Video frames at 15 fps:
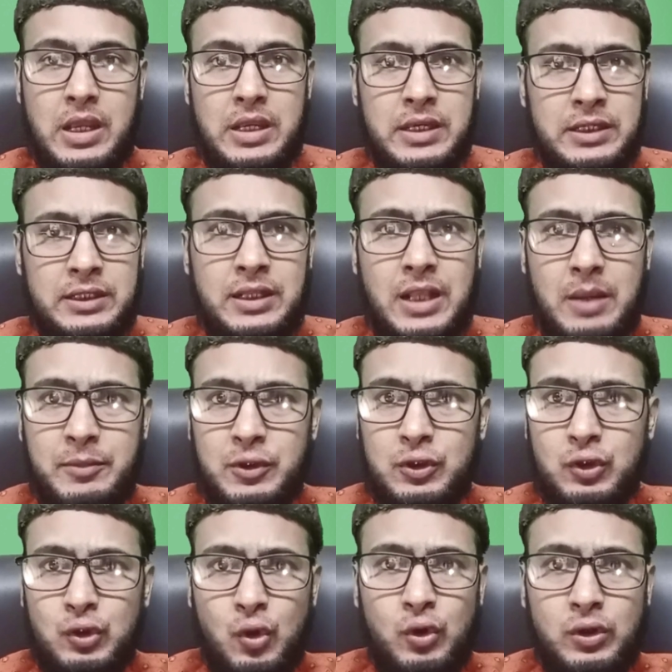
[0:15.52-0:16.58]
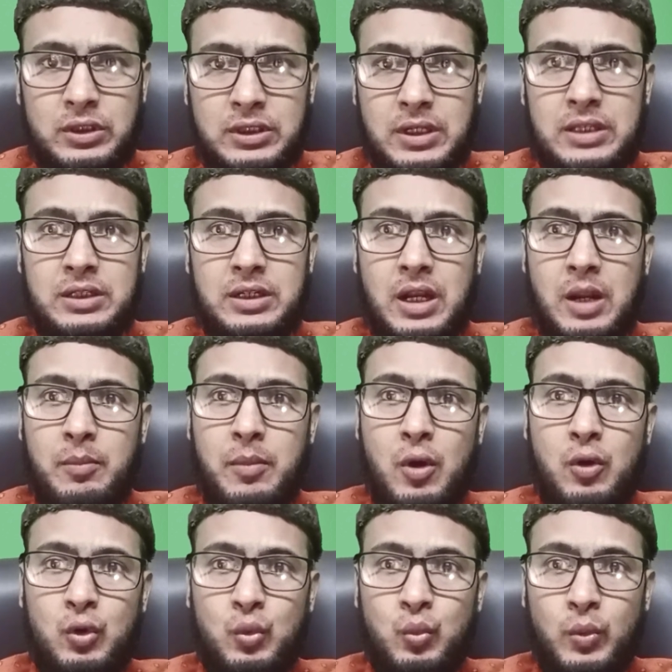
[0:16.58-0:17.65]
Islam is not just
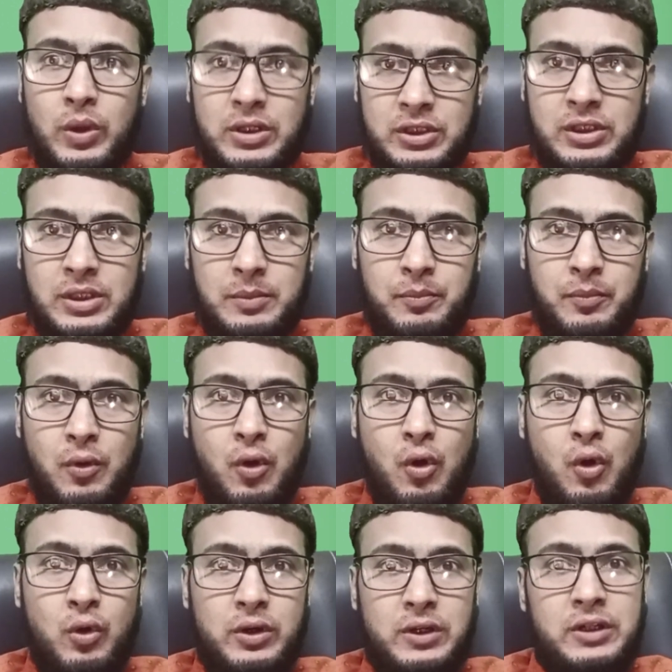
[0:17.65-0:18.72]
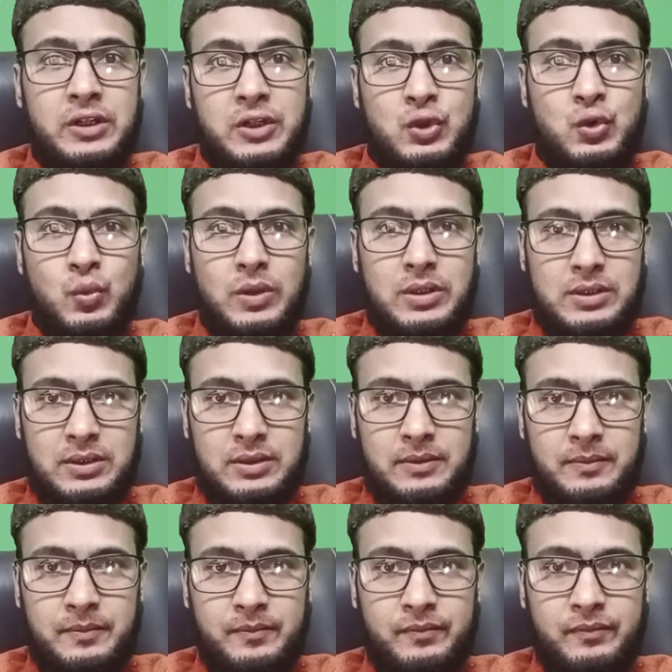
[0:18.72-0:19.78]
about worship or rituals,
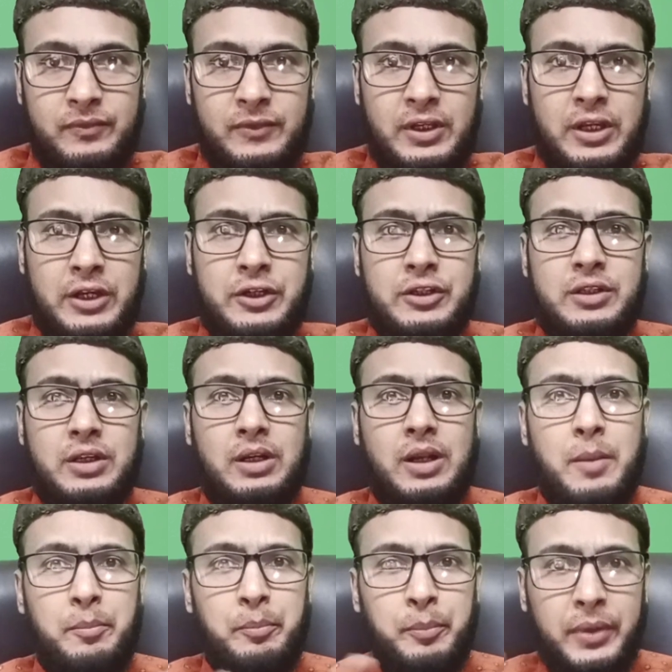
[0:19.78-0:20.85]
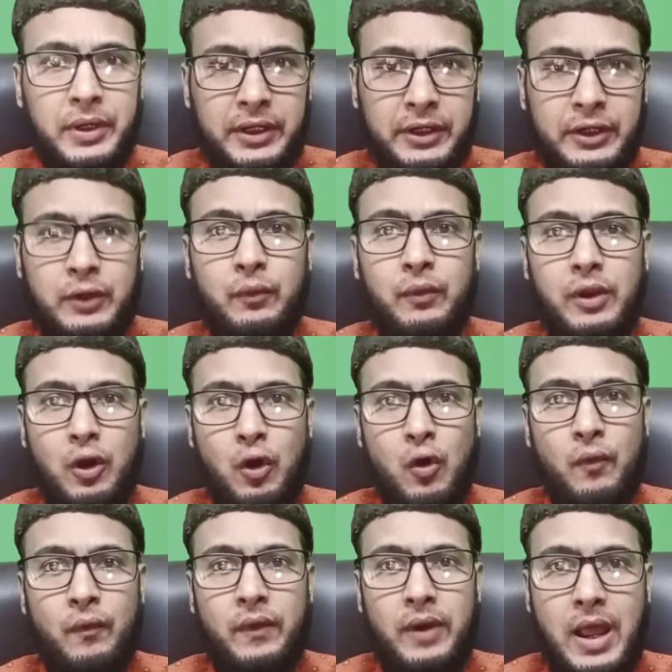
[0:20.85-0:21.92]
it is a complete way
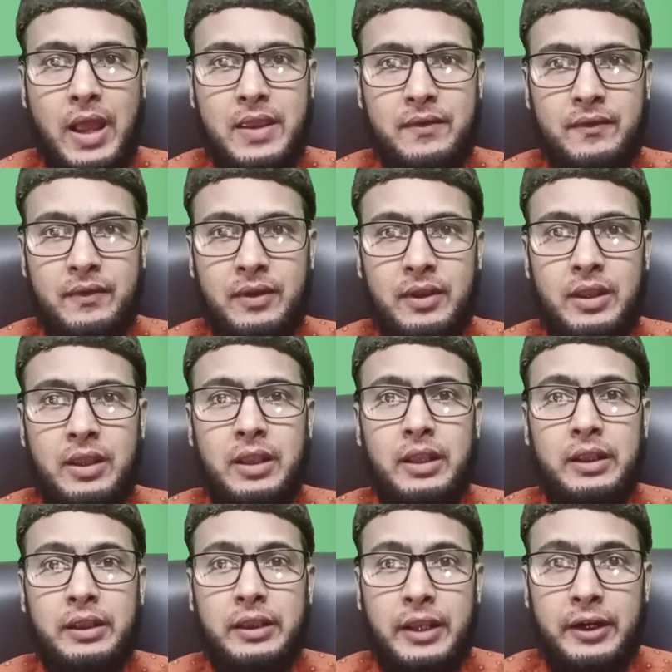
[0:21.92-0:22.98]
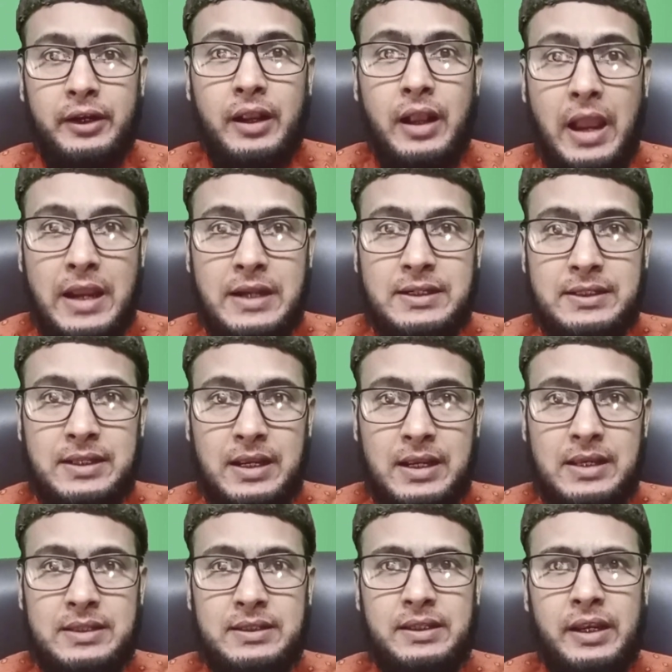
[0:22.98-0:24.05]
of life that guides
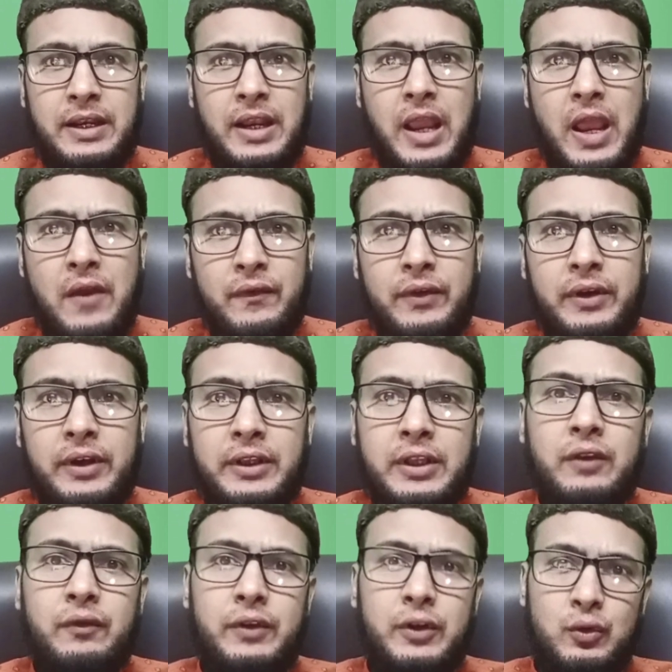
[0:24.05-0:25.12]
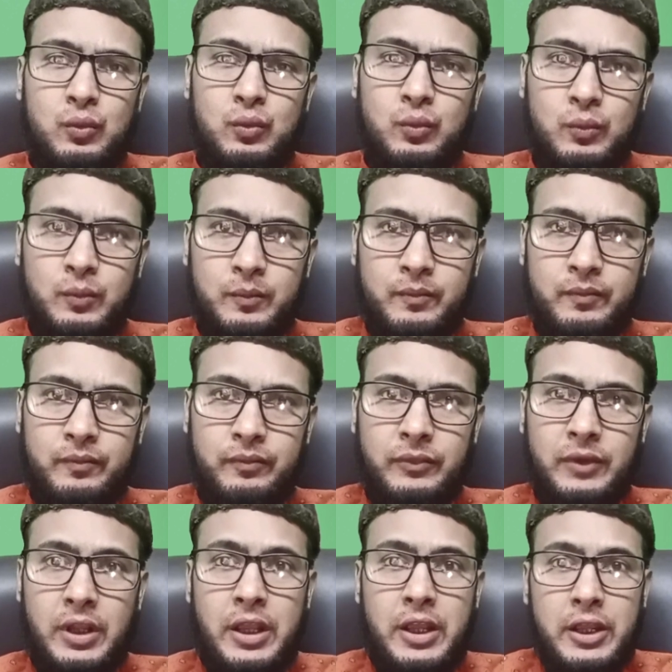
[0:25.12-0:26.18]
us in everything we do.
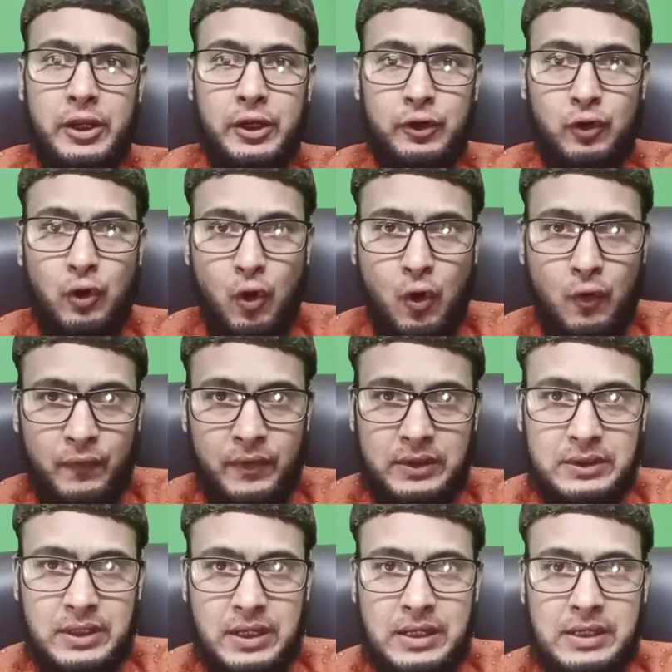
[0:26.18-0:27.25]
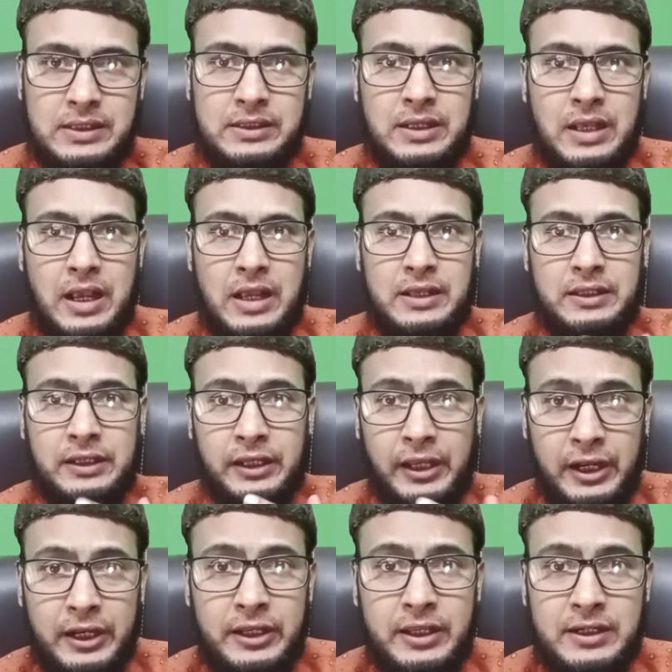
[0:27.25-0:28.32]
It offers us a
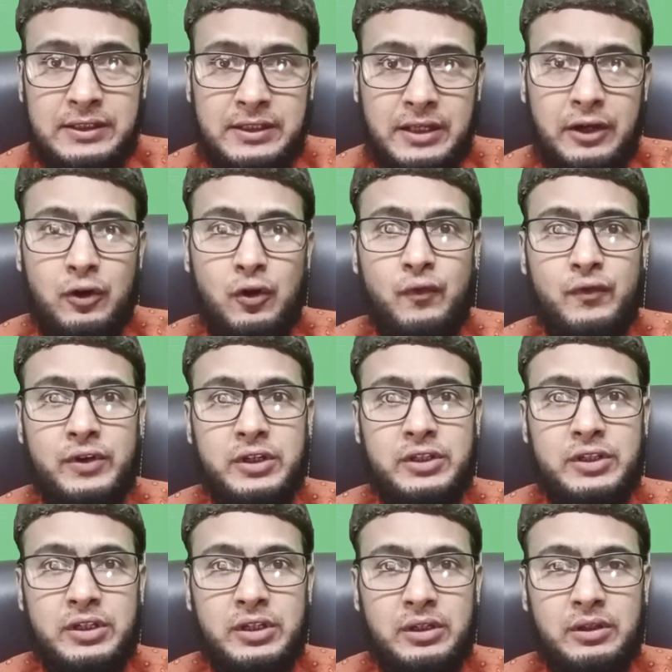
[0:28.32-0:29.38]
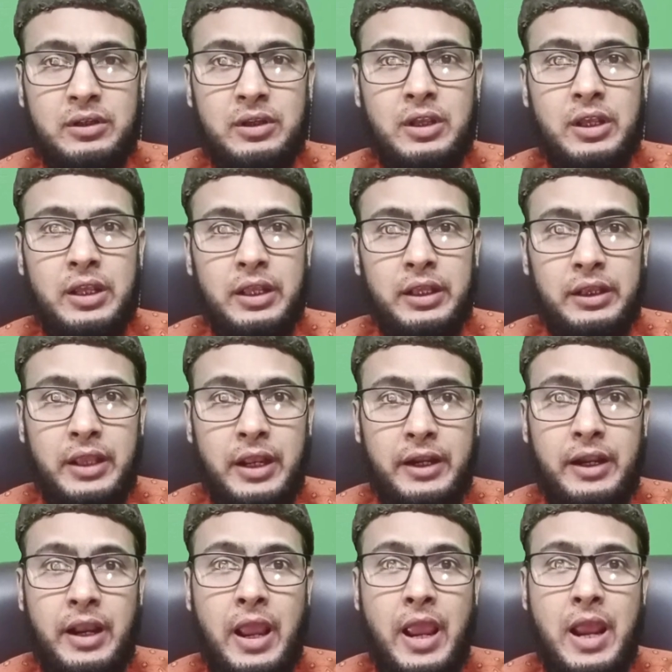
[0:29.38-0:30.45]
clear set of teaching
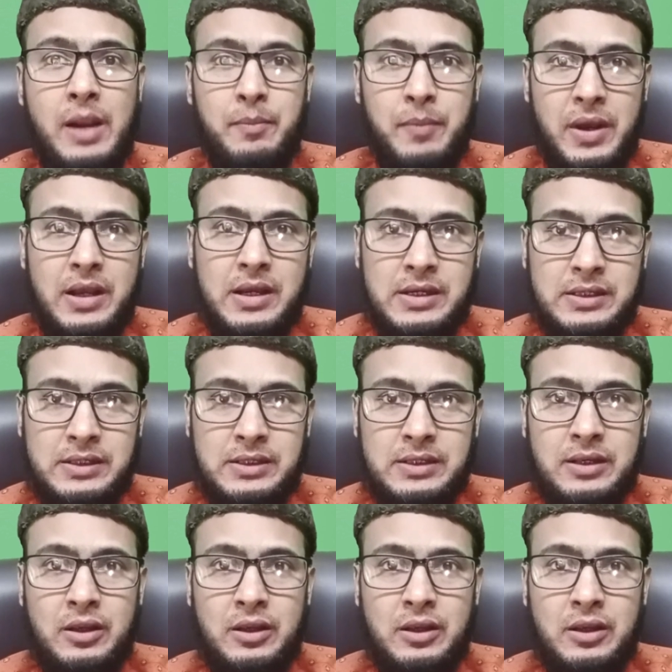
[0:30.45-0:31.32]
that help us